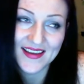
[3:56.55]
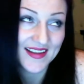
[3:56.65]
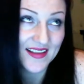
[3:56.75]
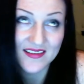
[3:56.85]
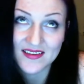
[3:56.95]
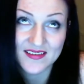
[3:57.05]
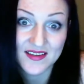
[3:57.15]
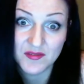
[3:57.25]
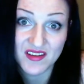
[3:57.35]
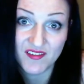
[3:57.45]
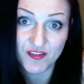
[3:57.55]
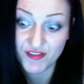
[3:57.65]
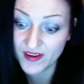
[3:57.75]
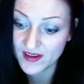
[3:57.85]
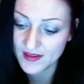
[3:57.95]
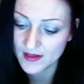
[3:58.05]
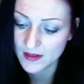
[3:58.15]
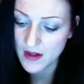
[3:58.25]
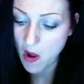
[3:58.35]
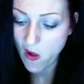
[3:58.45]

I cannot succeed with everything, can I?